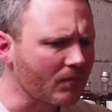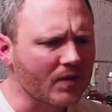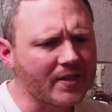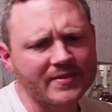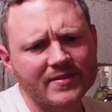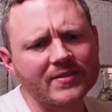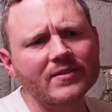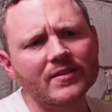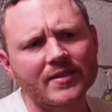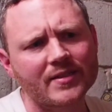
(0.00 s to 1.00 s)
It's
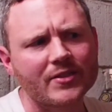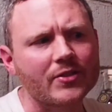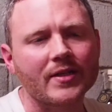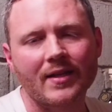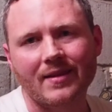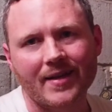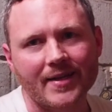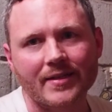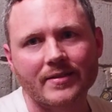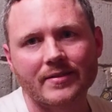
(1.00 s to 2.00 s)
still in a
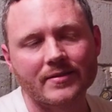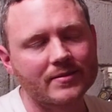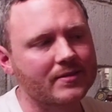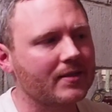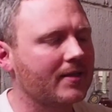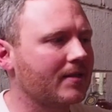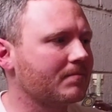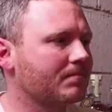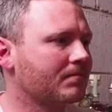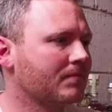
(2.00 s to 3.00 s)
light,
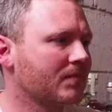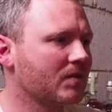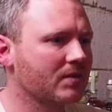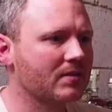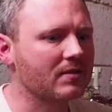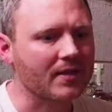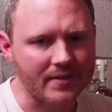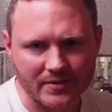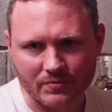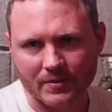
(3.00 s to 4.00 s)

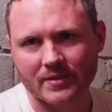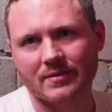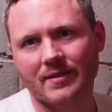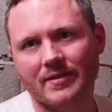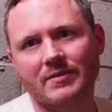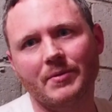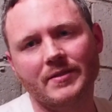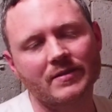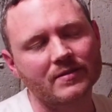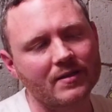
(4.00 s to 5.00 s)
slightly sweet, slightly
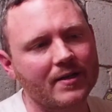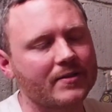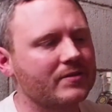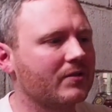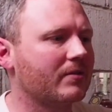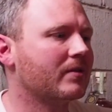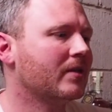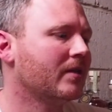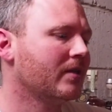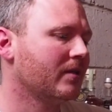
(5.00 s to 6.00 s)
spicy style. So
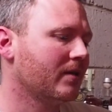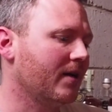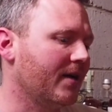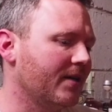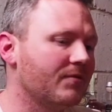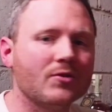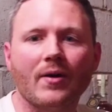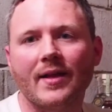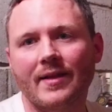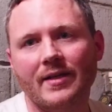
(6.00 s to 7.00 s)
even though
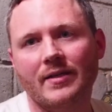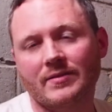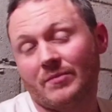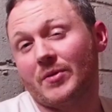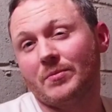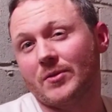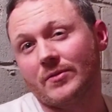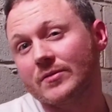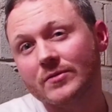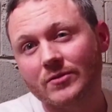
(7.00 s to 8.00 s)
I like it, some
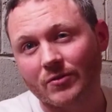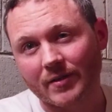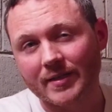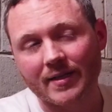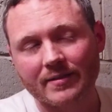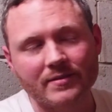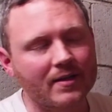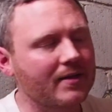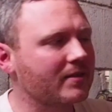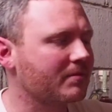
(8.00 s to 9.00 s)
people don't like that
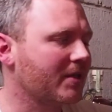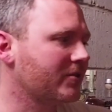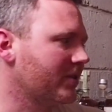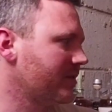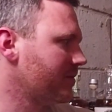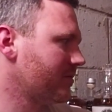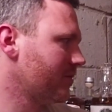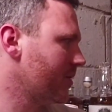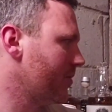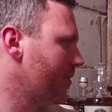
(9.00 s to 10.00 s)
style as much, and
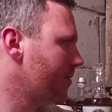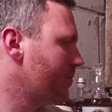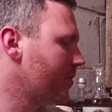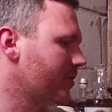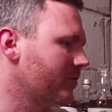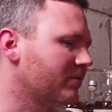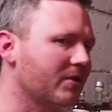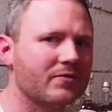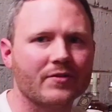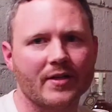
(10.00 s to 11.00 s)
it wouldn't do as
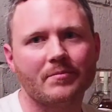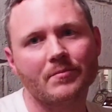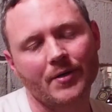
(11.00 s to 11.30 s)
much for them.